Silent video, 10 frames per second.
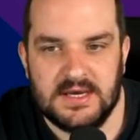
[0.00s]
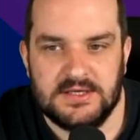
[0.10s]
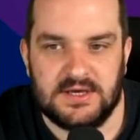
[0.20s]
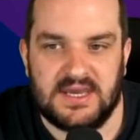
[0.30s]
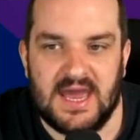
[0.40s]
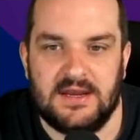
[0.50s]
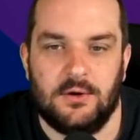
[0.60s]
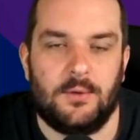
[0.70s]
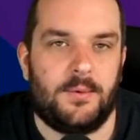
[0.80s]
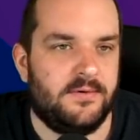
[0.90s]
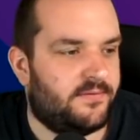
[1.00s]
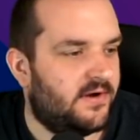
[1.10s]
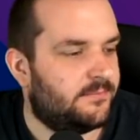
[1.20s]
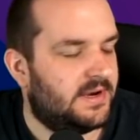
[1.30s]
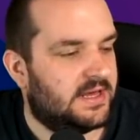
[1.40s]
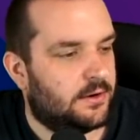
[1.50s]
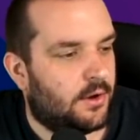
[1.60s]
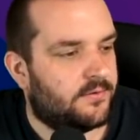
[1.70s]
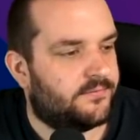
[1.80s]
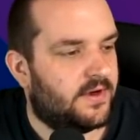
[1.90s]
So again, 0.5 million
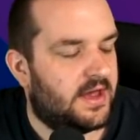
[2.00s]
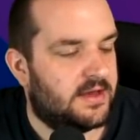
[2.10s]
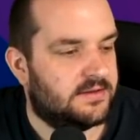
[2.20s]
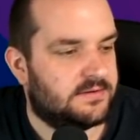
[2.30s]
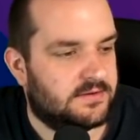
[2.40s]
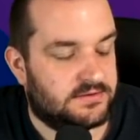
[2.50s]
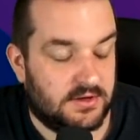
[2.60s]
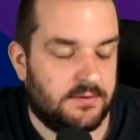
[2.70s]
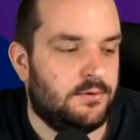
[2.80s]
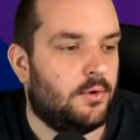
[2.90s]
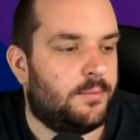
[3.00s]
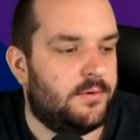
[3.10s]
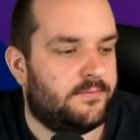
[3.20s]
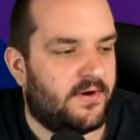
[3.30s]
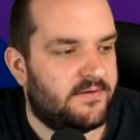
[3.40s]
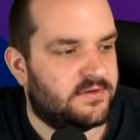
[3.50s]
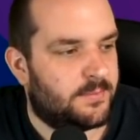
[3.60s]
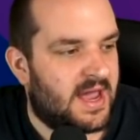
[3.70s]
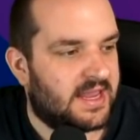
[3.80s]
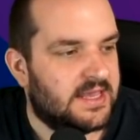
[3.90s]
off, 0.5 in the
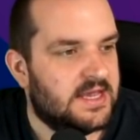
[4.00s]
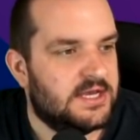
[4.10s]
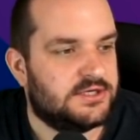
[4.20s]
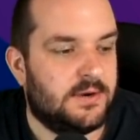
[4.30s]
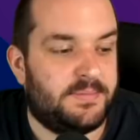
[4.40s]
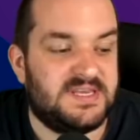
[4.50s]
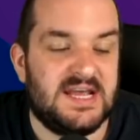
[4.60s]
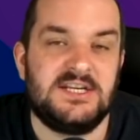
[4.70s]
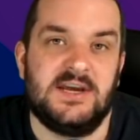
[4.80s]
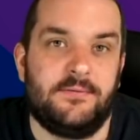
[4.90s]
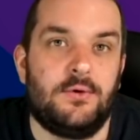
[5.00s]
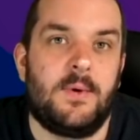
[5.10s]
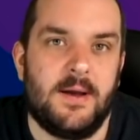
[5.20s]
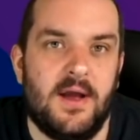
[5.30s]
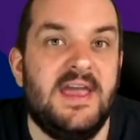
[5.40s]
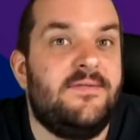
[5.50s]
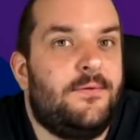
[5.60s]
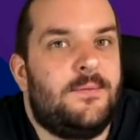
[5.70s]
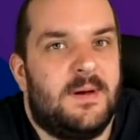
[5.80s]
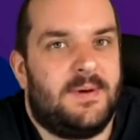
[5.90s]
bank. So potentially, if all
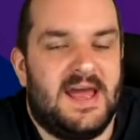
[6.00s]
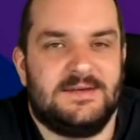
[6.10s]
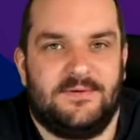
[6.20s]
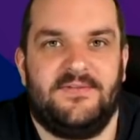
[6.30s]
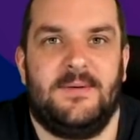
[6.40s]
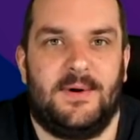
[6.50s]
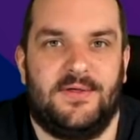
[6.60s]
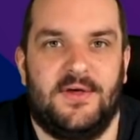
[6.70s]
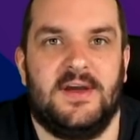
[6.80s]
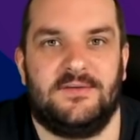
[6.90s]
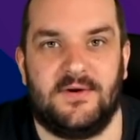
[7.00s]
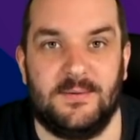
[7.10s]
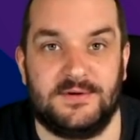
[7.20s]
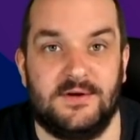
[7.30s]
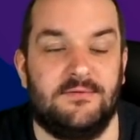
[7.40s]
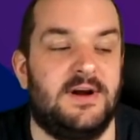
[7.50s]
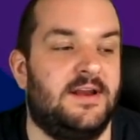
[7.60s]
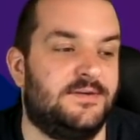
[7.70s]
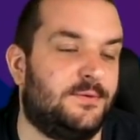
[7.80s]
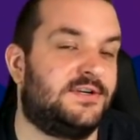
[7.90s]
my players were fit by 33, which I
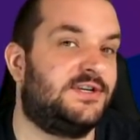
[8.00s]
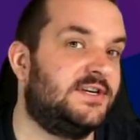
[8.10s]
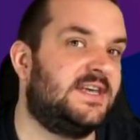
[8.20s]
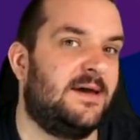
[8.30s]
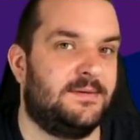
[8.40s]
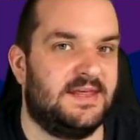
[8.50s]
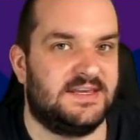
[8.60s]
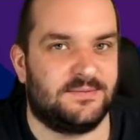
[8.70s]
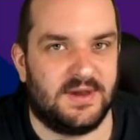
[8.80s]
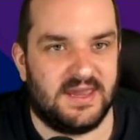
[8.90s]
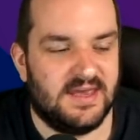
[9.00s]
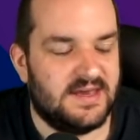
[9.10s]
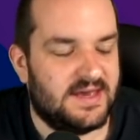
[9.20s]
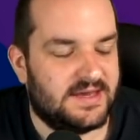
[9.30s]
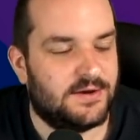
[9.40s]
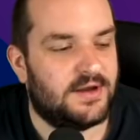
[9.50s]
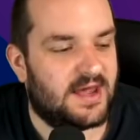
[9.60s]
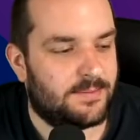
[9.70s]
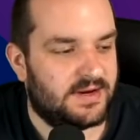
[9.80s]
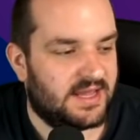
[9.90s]
realise what's just happened this week could
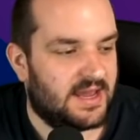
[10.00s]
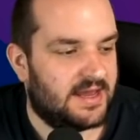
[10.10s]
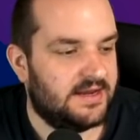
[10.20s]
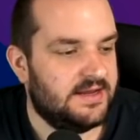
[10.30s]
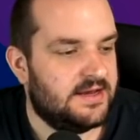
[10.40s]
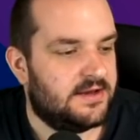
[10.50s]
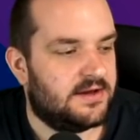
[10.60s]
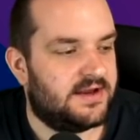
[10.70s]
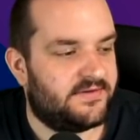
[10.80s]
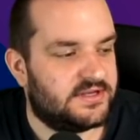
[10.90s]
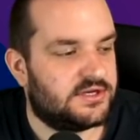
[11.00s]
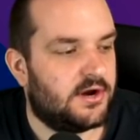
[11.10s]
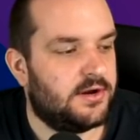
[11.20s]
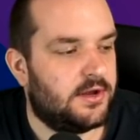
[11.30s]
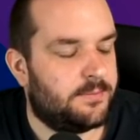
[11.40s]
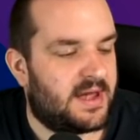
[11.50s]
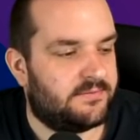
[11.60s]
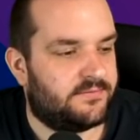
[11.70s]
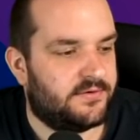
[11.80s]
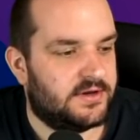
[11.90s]
happen again, I'd have Antonio,
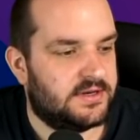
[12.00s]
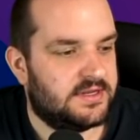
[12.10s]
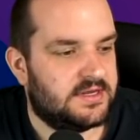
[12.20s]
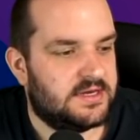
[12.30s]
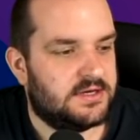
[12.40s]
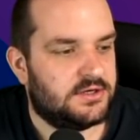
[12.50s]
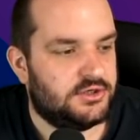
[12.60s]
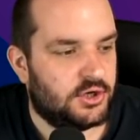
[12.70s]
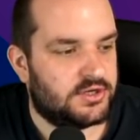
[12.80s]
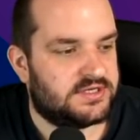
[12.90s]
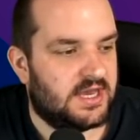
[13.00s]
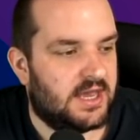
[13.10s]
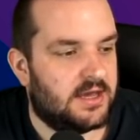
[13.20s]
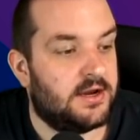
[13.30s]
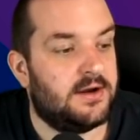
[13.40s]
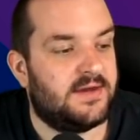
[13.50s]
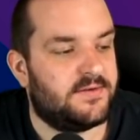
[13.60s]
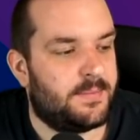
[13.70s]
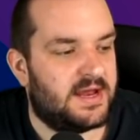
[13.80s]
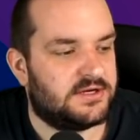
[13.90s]
Bamford, Jota. I'd only have
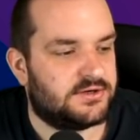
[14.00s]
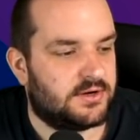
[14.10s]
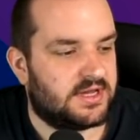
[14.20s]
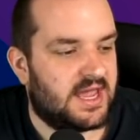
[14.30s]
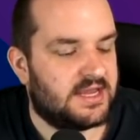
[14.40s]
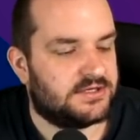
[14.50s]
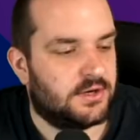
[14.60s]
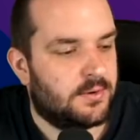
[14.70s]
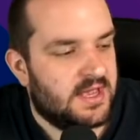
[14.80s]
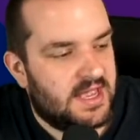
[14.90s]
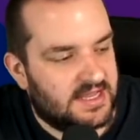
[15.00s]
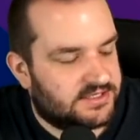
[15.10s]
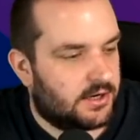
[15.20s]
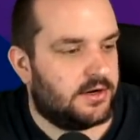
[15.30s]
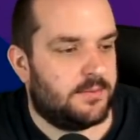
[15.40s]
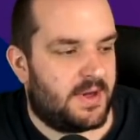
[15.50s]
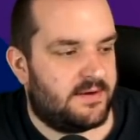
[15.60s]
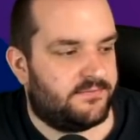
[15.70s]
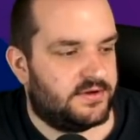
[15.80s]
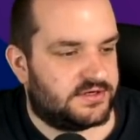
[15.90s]
to bench Son and Kane. So Antonio,
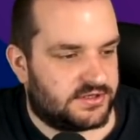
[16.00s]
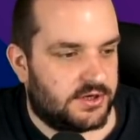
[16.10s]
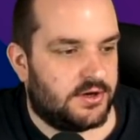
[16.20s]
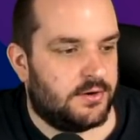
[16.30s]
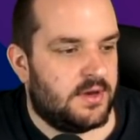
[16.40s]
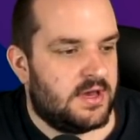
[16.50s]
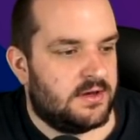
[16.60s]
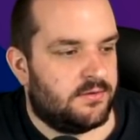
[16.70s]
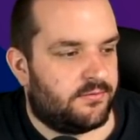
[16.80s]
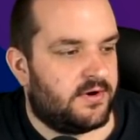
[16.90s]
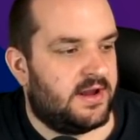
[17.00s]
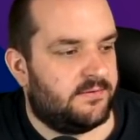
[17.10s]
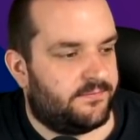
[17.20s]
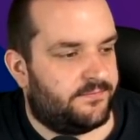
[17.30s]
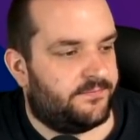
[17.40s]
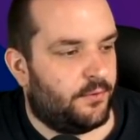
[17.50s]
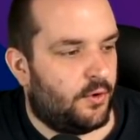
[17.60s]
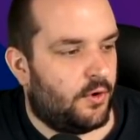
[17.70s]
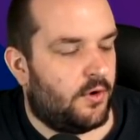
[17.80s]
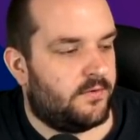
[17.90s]
Bamford's 2, 3,
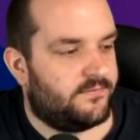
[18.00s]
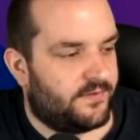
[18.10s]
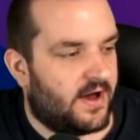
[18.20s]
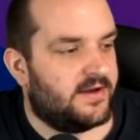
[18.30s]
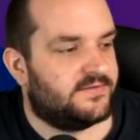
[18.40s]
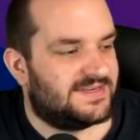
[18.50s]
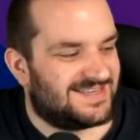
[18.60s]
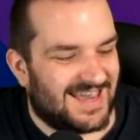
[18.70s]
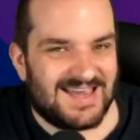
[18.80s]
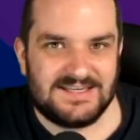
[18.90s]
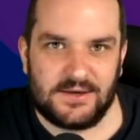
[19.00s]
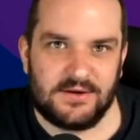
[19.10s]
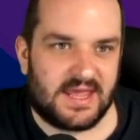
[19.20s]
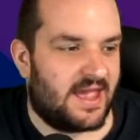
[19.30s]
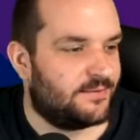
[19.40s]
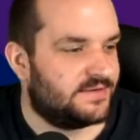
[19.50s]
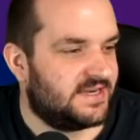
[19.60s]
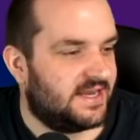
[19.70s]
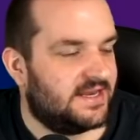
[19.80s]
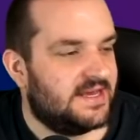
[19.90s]
4, 5, 6. Good
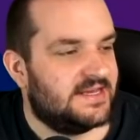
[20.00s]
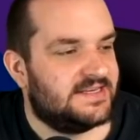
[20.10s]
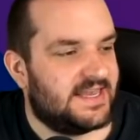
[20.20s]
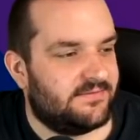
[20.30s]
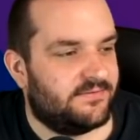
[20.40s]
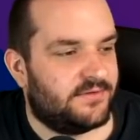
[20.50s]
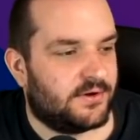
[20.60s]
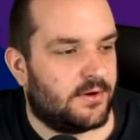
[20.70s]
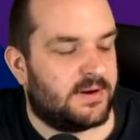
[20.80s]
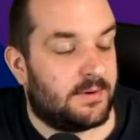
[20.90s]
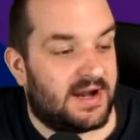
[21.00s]
counting. 7 for the goalkeeper.